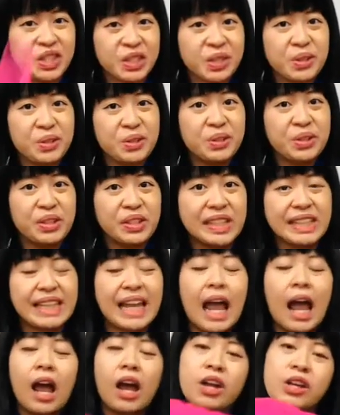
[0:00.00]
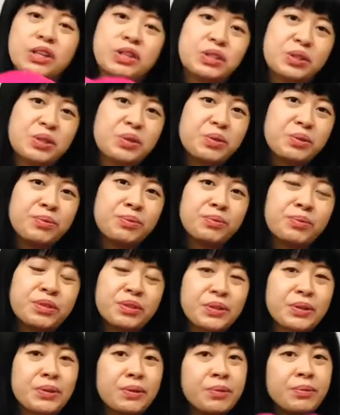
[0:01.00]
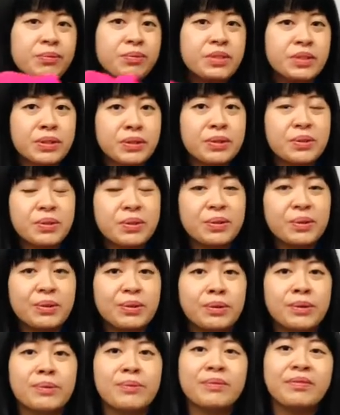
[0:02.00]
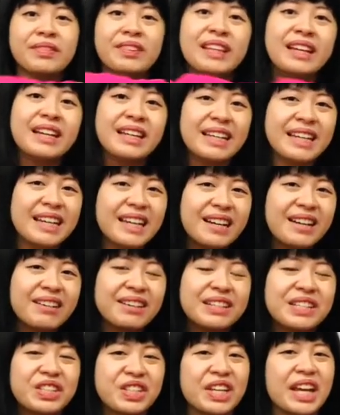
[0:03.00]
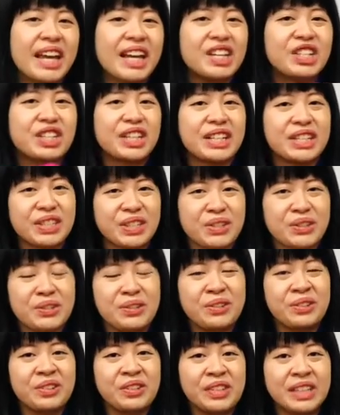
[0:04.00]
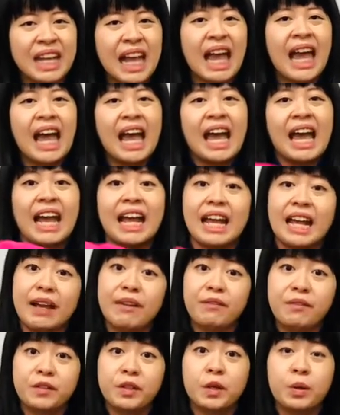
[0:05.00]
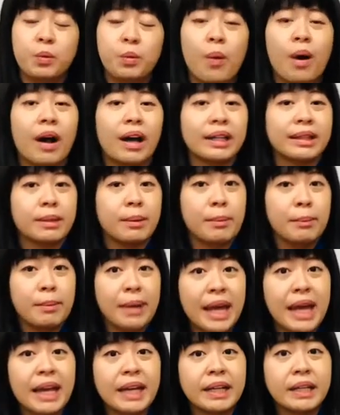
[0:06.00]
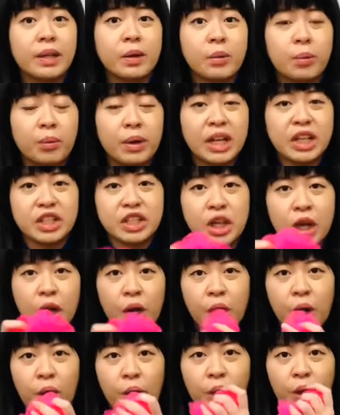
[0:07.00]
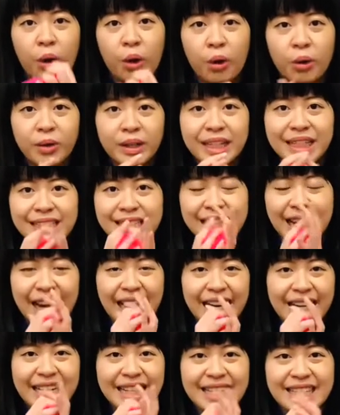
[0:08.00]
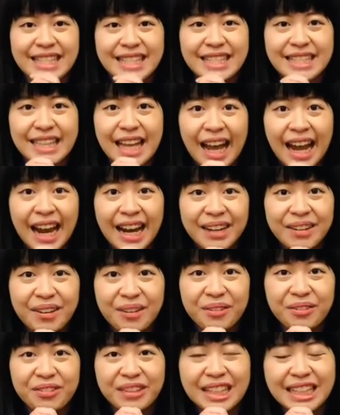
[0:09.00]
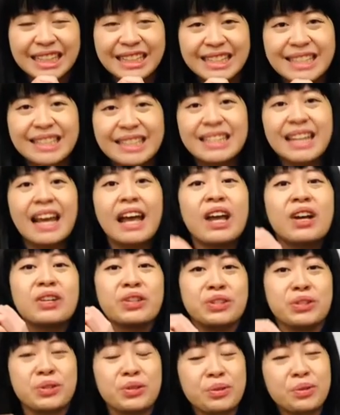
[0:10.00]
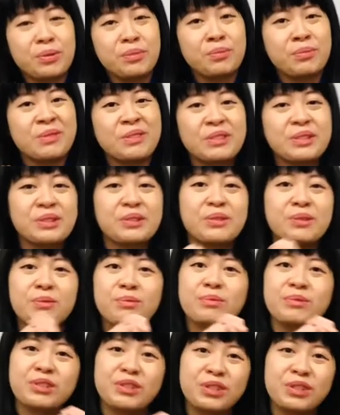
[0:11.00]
soon. Zoom, zoom, zoom, the year is changing soon. If you want to make a wish, hold it tight inside your fist. Zoom, zoom,